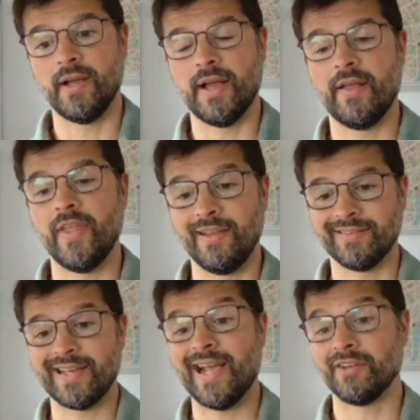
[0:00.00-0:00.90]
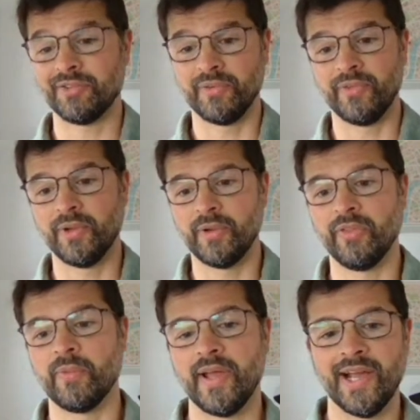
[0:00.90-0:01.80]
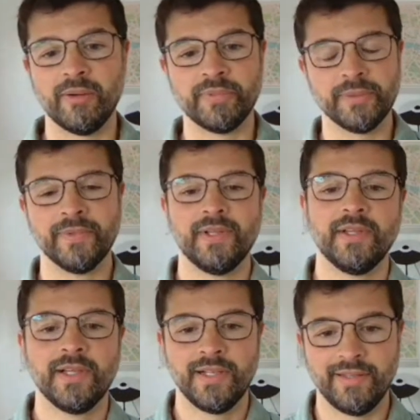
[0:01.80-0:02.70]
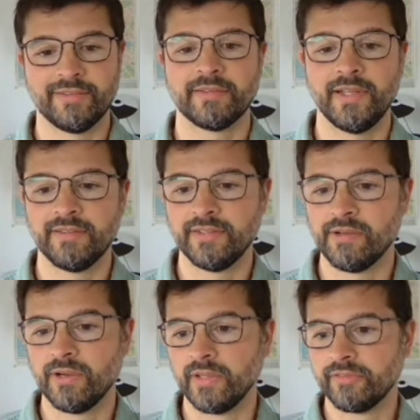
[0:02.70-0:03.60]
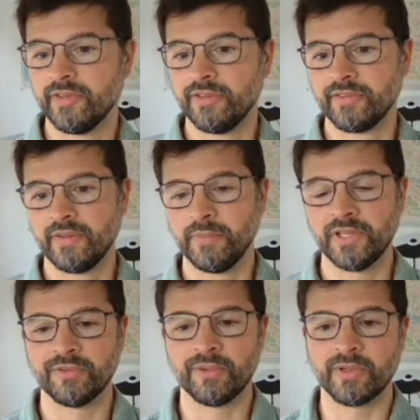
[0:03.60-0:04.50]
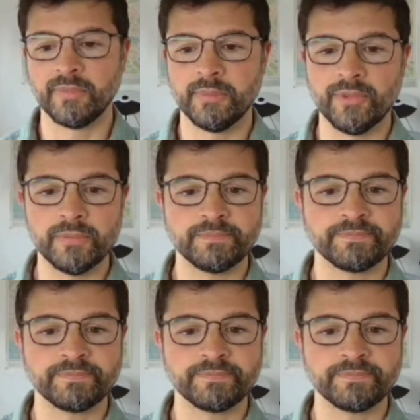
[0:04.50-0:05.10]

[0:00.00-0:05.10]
then is cached on the way out. But let's see it rolling first, and then we can talk a bit more.